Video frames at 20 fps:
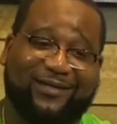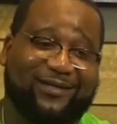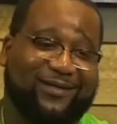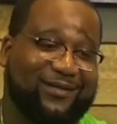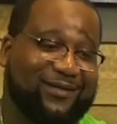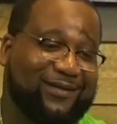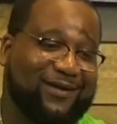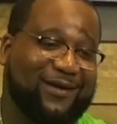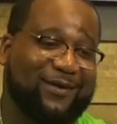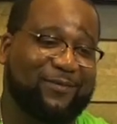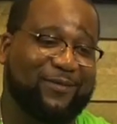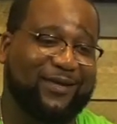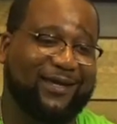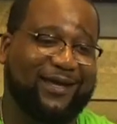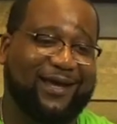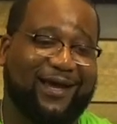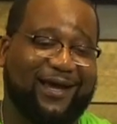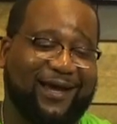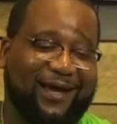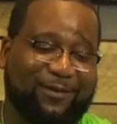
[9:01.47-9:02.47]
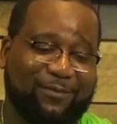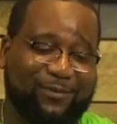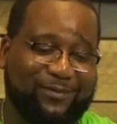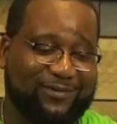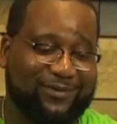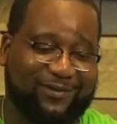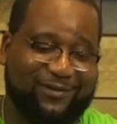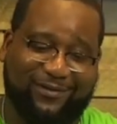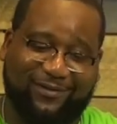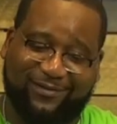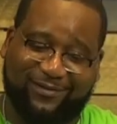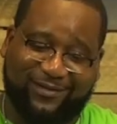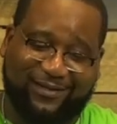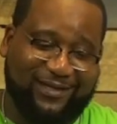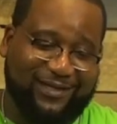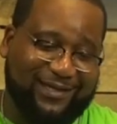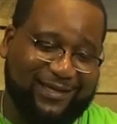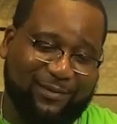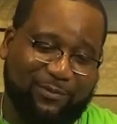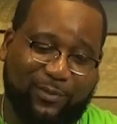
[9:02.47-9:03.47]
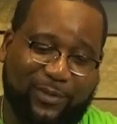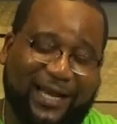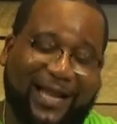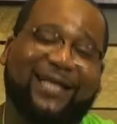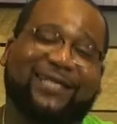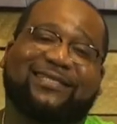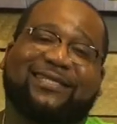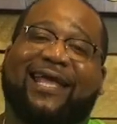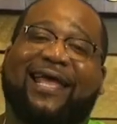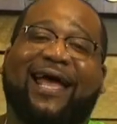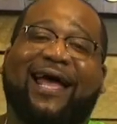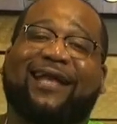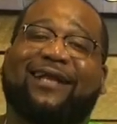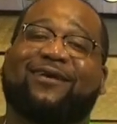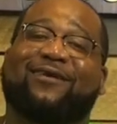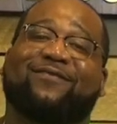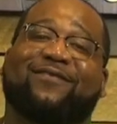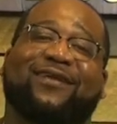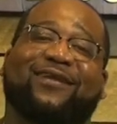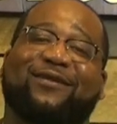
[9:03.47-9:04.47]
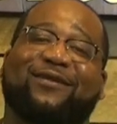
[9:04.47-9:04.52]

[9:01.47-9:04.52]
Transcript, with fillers: You know what I mean? I, I you know, but I stay out of it.